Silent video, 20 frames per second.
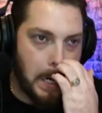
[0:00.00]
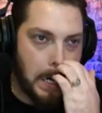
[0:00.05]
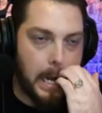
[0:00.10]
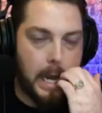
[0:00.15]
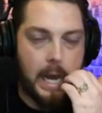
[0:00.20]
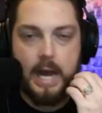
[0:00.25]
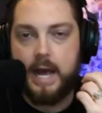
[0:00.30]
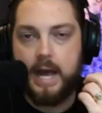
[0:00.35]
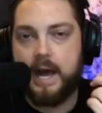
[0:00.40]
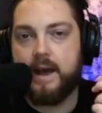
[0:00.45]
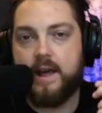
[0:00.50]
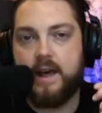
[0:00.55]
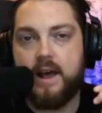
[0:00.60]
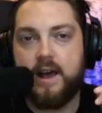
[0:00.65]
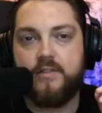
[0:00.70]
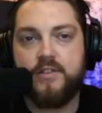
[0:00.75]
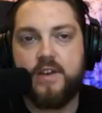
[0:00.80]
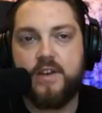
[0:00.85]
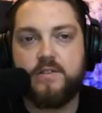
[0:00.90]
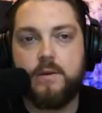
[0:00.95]
I
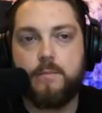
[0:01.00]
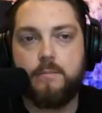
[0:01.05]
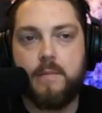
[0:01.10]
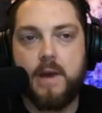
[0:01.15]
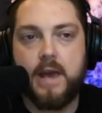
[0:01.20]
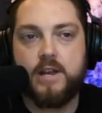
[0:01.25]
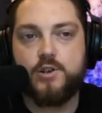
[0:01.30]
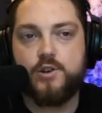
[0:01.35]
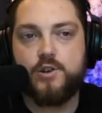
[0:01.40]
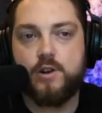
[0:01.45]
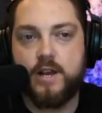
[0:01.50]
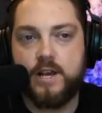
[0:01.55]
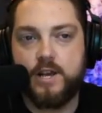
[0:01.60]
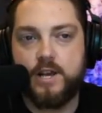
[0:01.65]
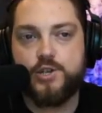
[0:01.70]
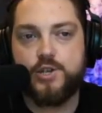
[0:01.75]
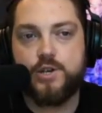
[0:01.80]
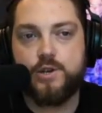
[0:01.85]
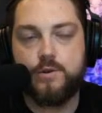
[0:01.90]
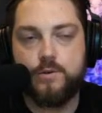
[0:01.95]
think the major
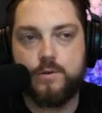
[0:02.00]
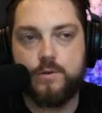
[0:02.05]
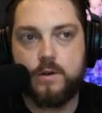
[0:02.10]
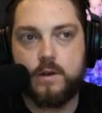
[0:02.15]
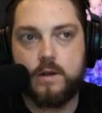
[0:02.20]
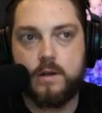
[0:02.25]
issue